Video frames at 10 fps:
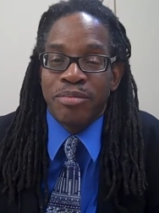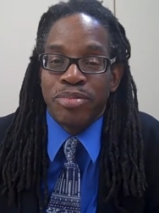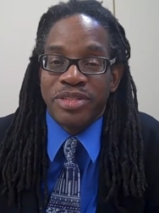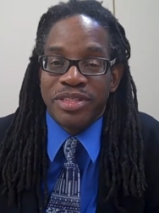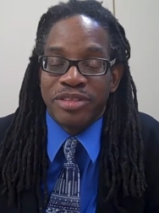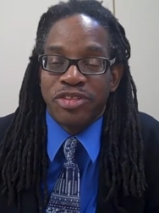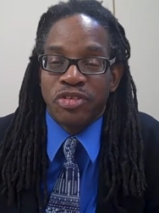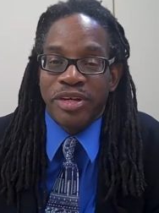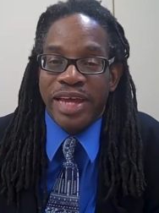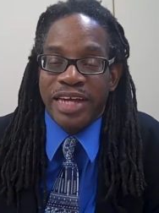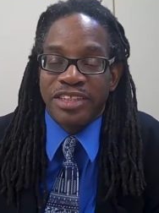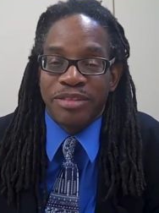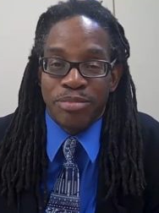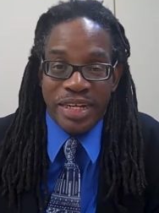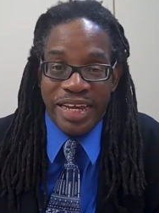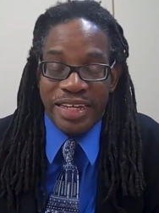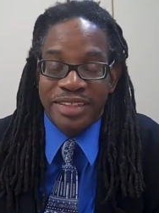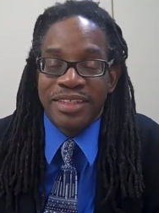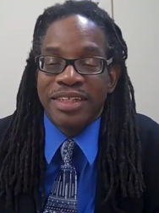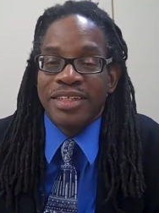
Brazil Joint Action Plan